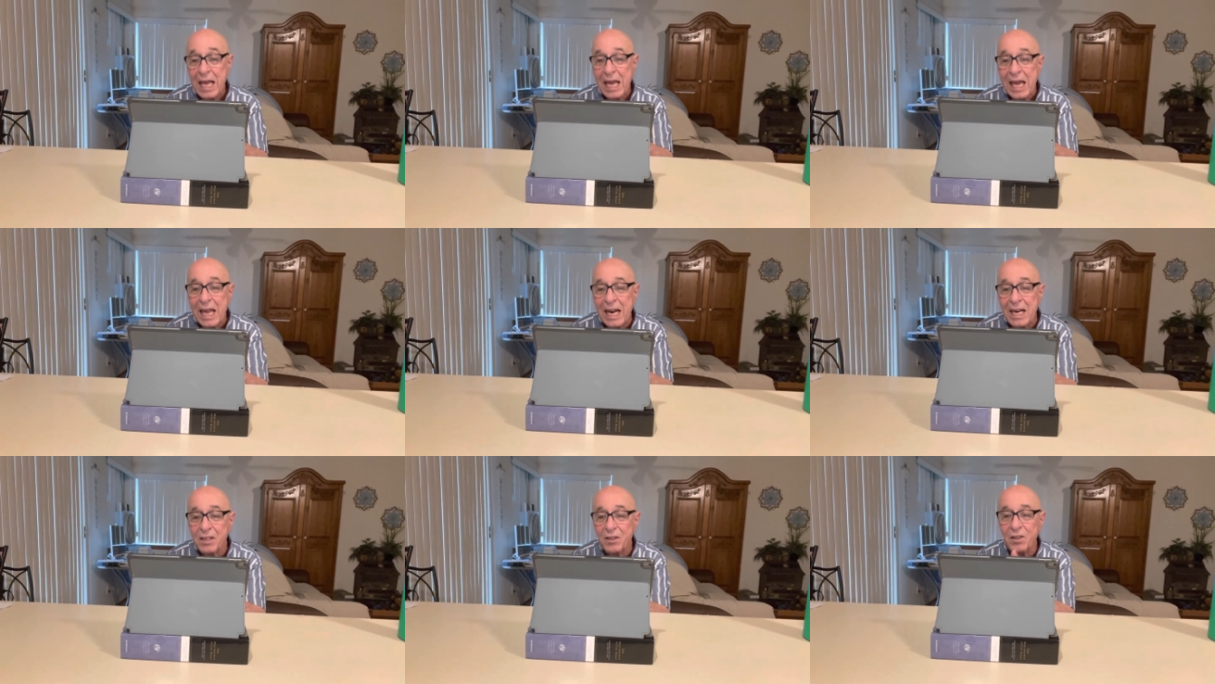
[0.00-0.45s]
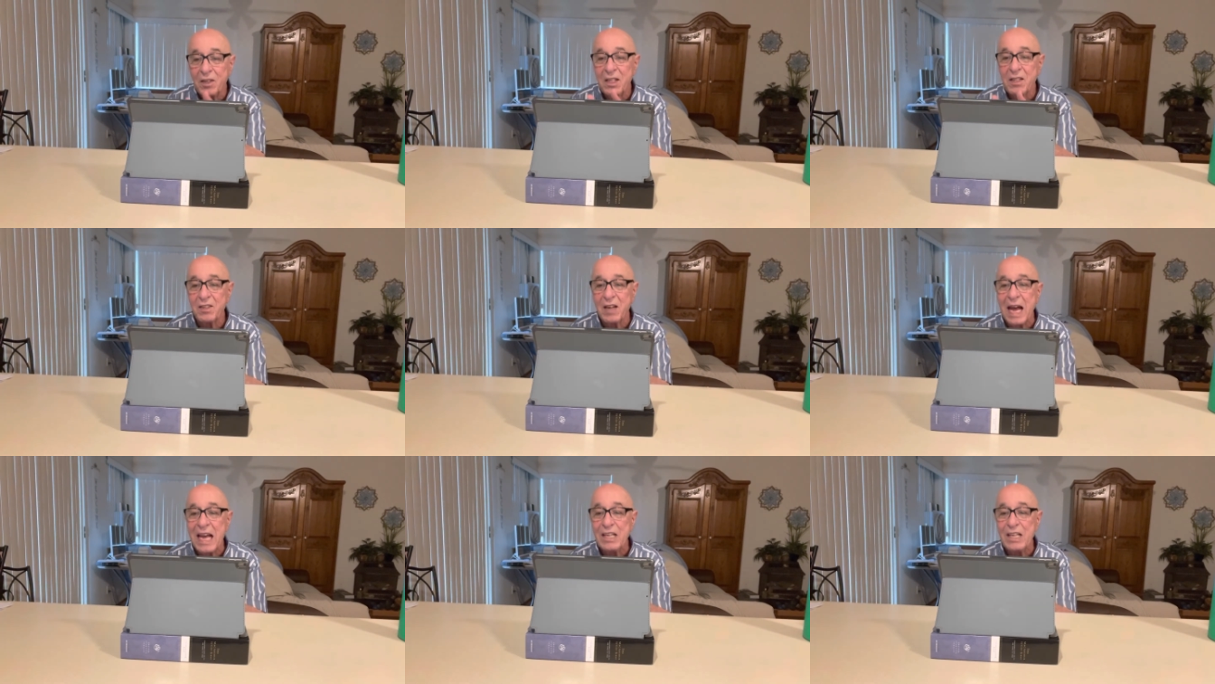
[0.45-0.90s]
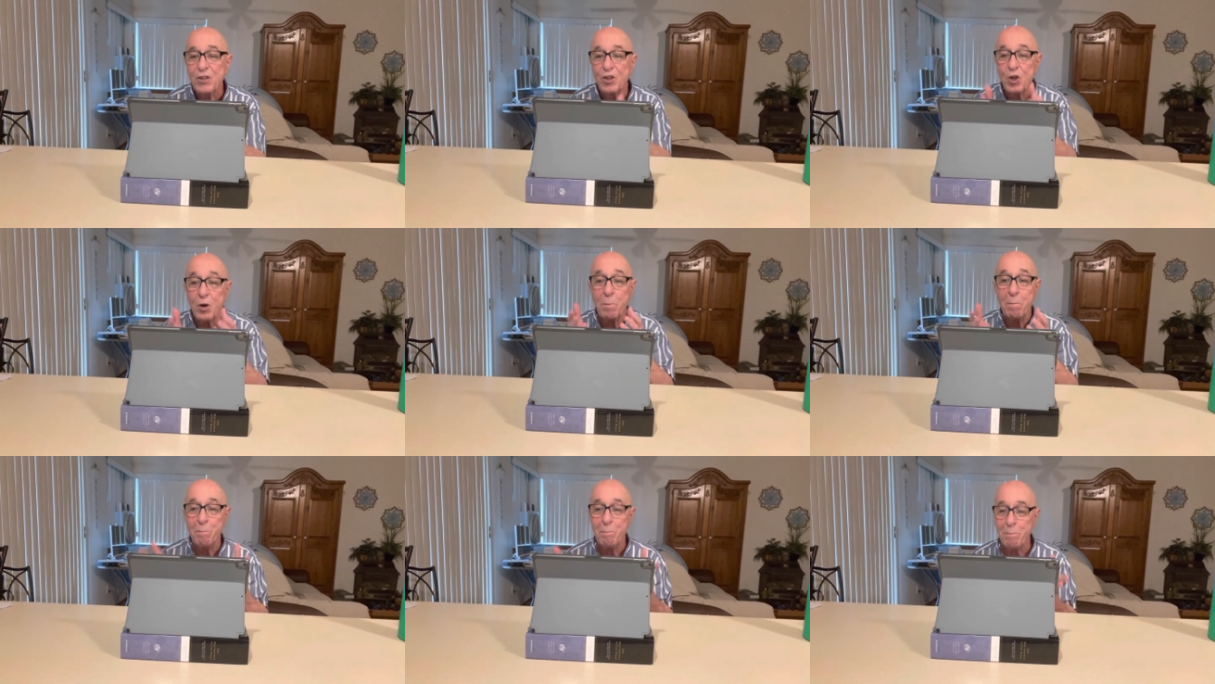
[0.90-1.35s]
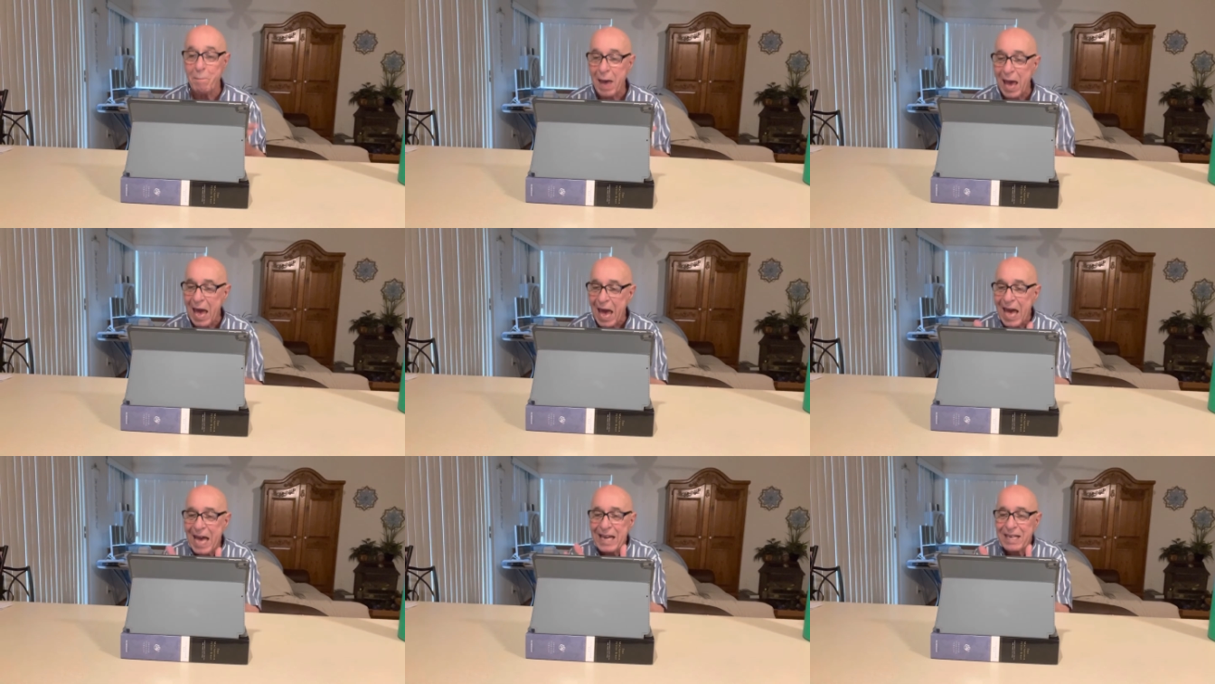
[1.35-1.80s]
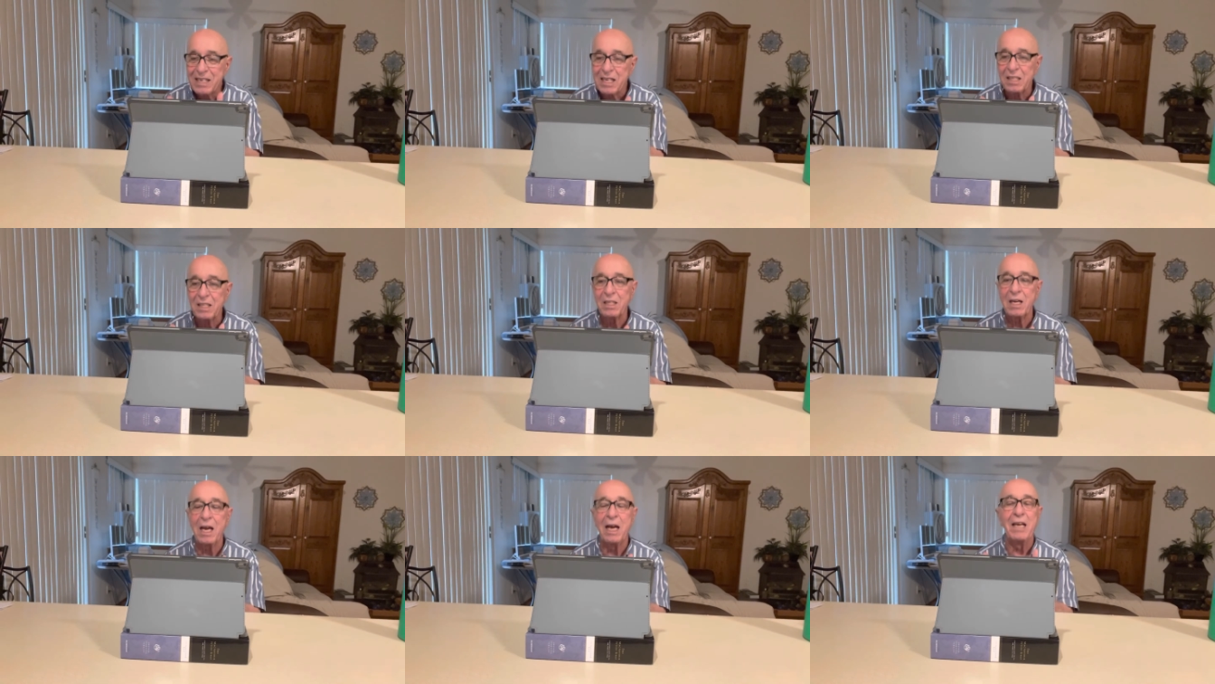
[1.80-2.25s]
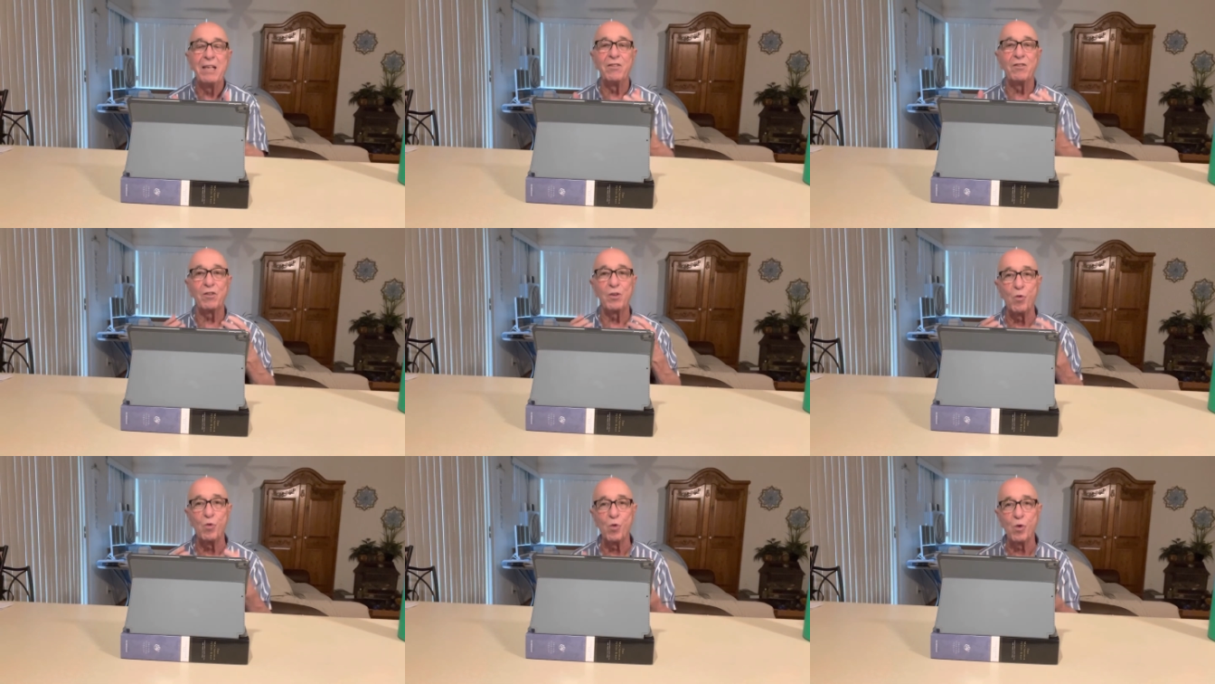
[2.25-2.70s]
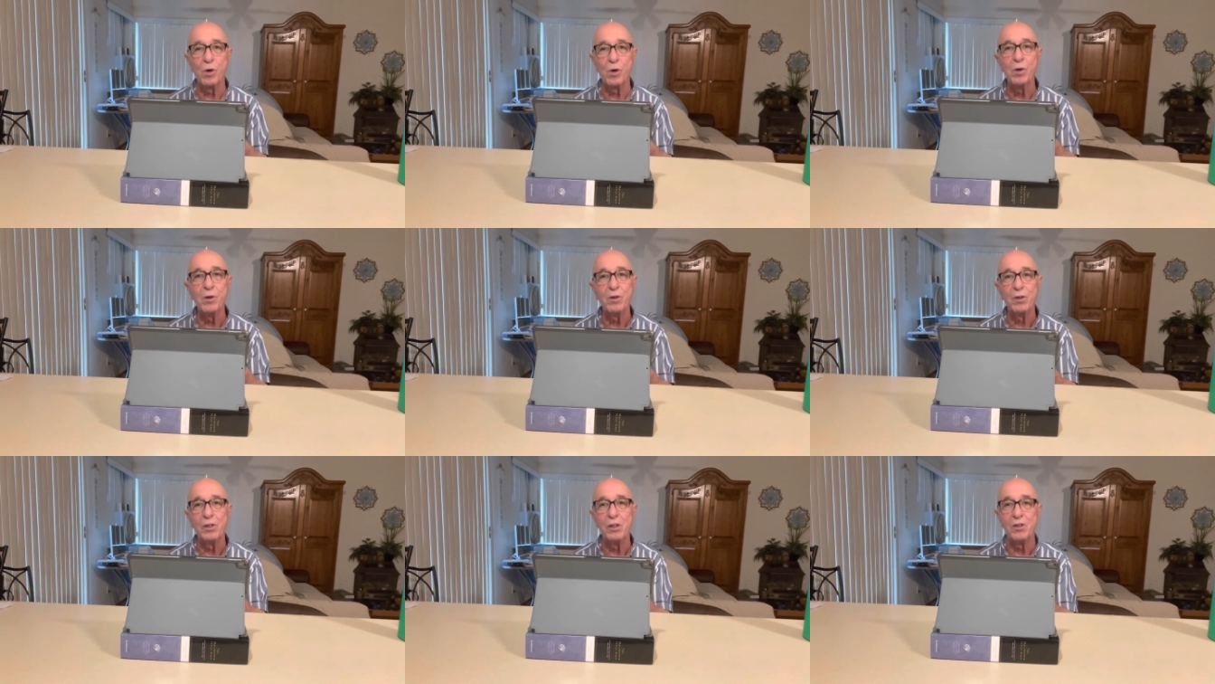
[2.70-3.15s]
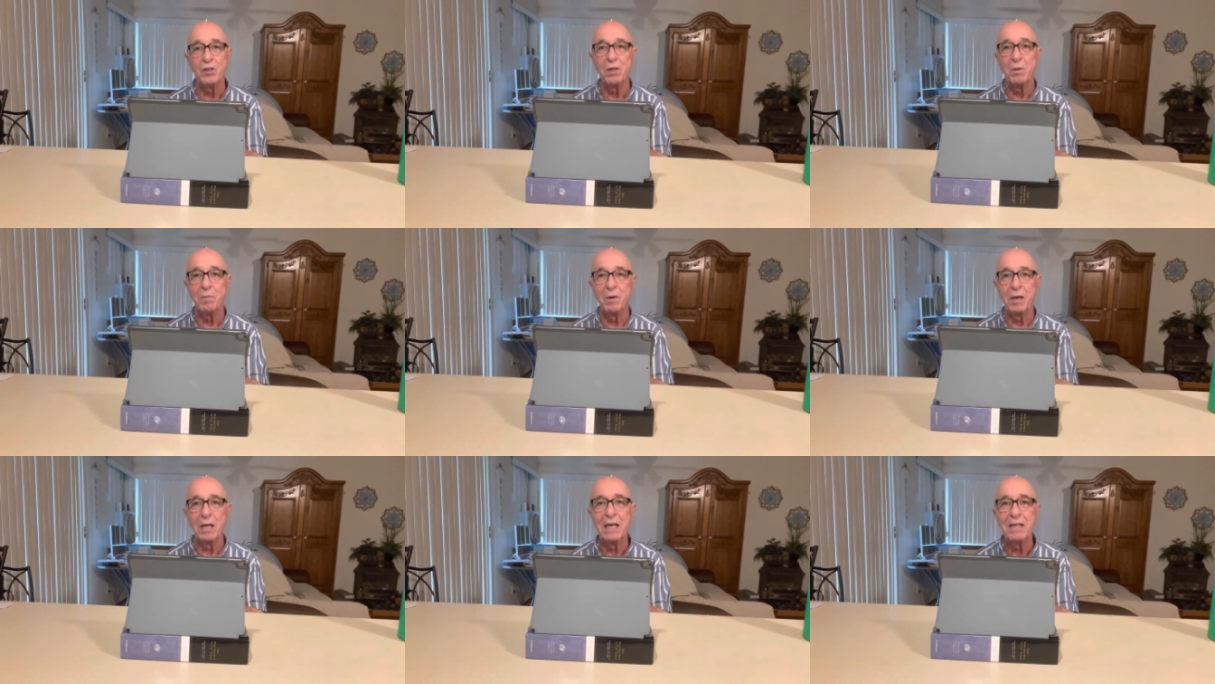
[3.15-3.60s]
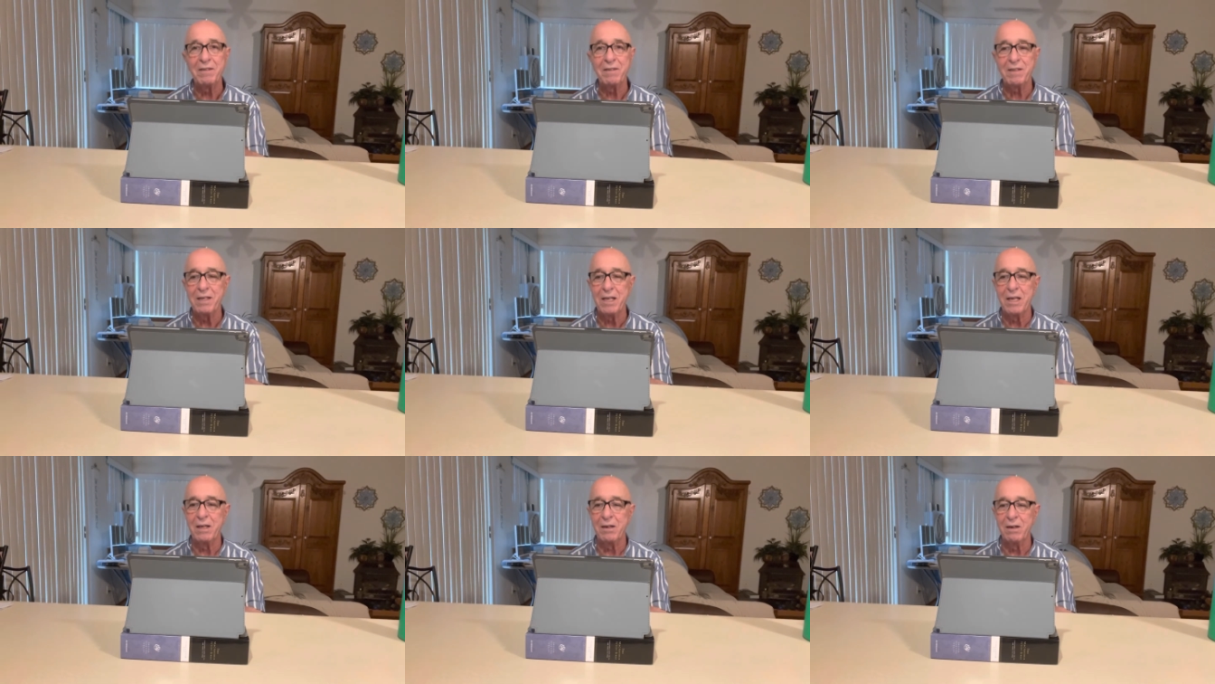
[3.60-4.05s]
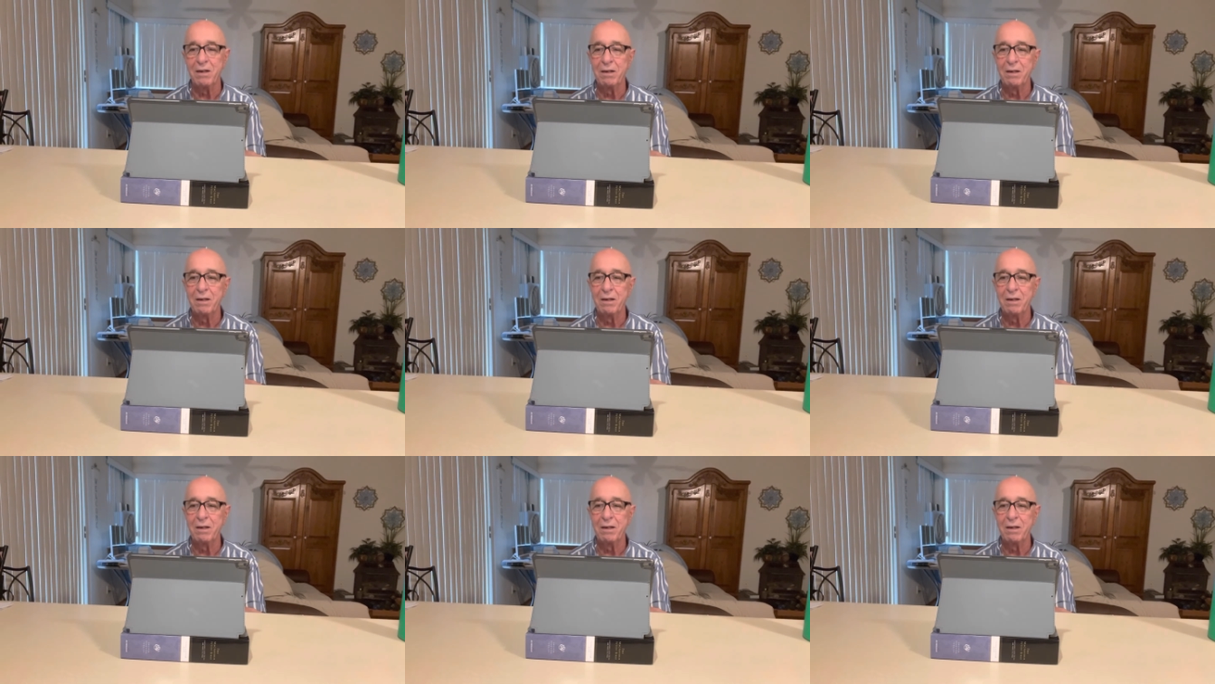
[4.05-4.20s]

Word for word: and is designed to magnetize the world into blessing.